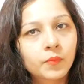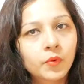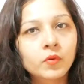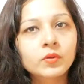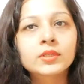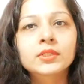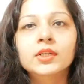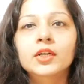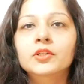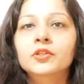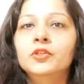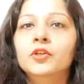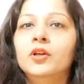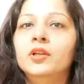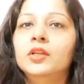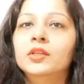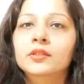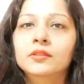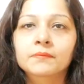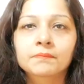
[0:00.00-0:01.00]
Bones are
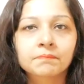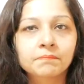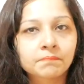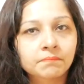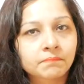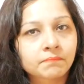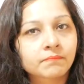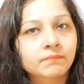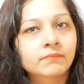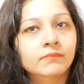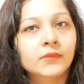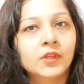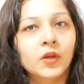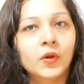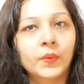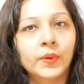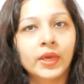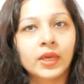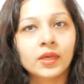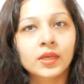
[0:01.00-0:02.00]
solid,
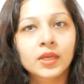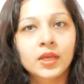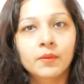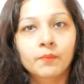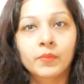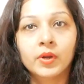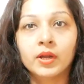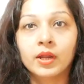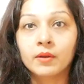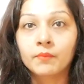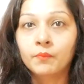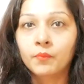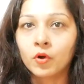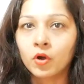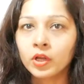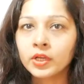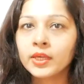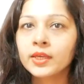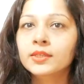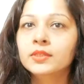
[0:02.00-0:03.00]
okay? But our
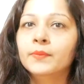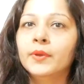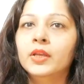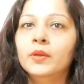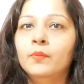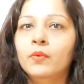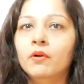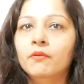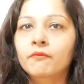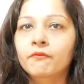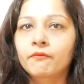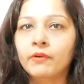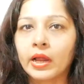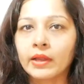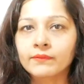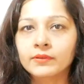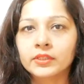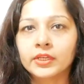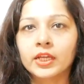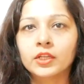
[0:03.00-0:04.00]
body is made up of
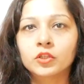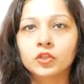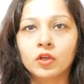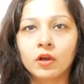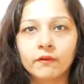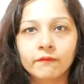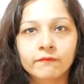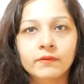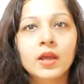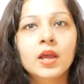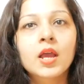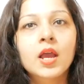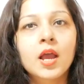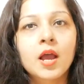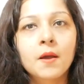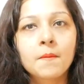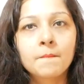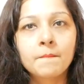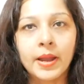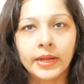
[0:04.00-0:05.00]
5 states of
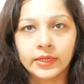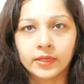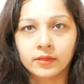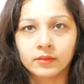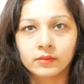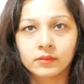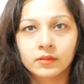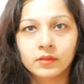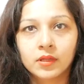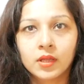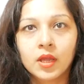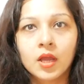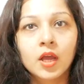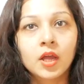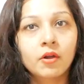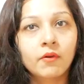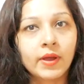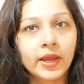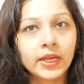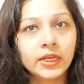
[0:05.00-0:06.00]
matter,
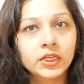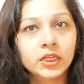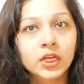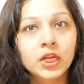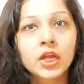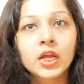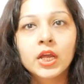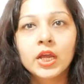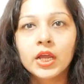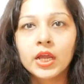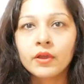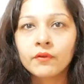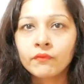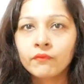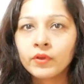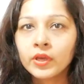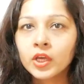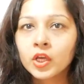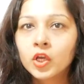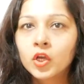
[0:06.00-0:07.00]
right?
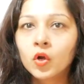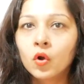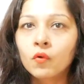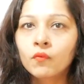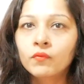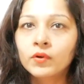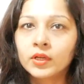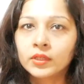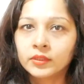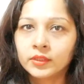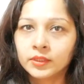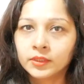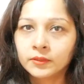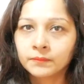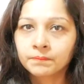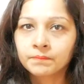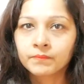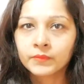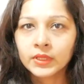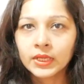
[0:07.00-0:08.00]
If we go
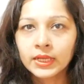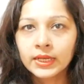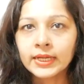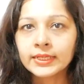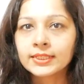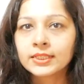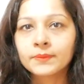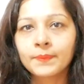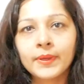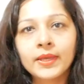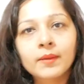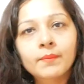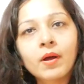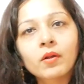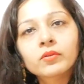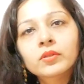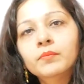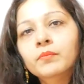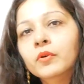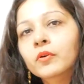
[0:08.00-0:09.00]
further, let's speak
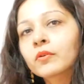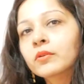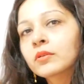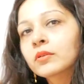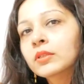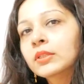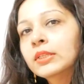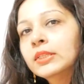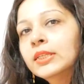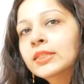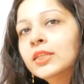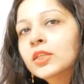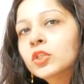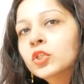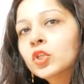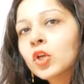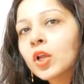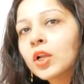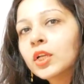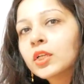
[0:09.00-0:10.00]
about the board. This
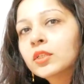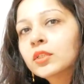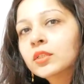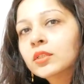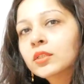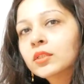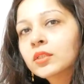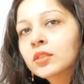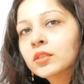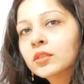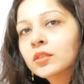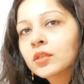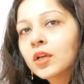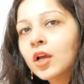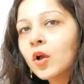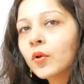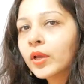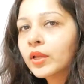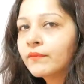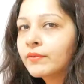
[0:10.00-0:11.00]
is solid.
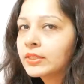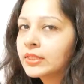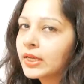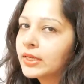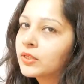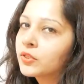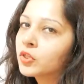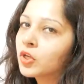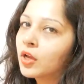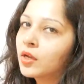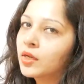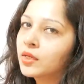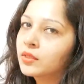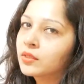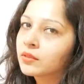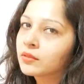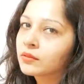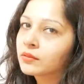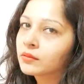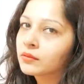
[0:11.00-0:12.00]
How can we say it's
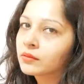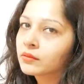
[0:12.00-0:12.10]
solid?